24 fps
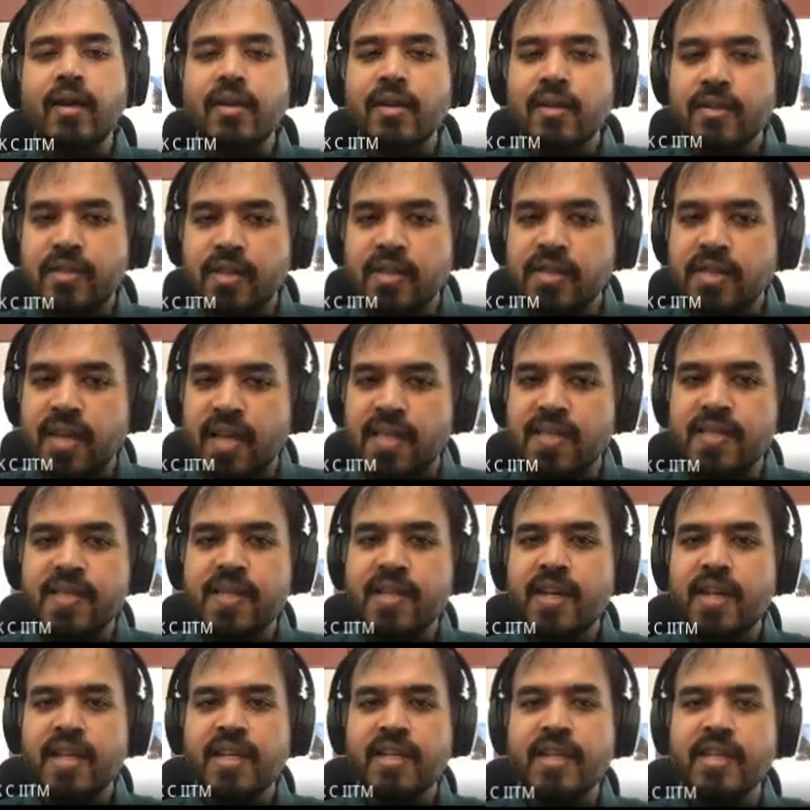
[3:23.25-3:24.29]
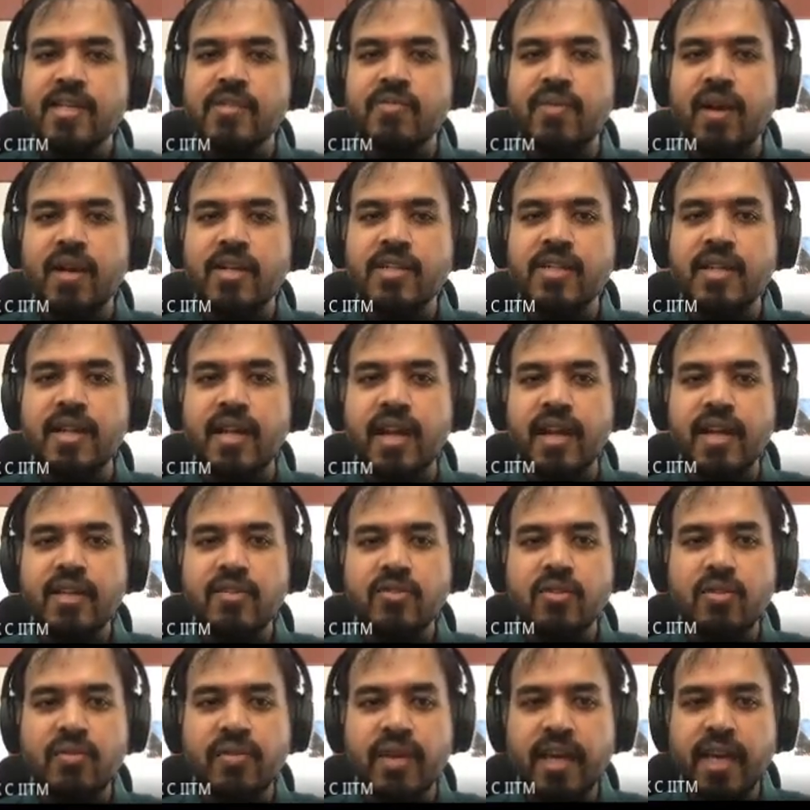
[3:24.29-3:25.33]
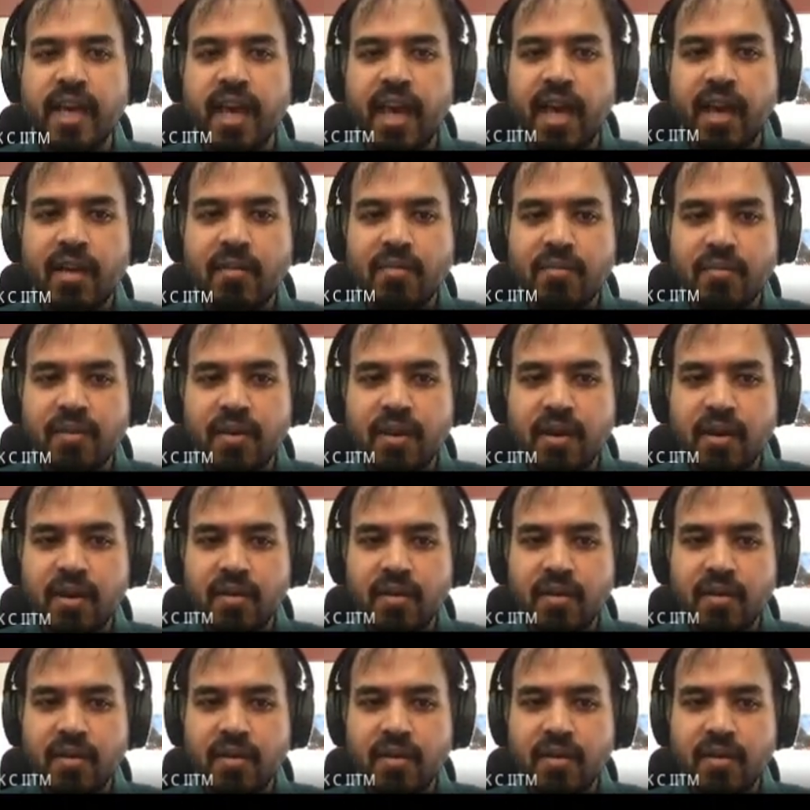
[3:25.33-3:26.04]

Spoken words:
Just considering this function, right? So we gave,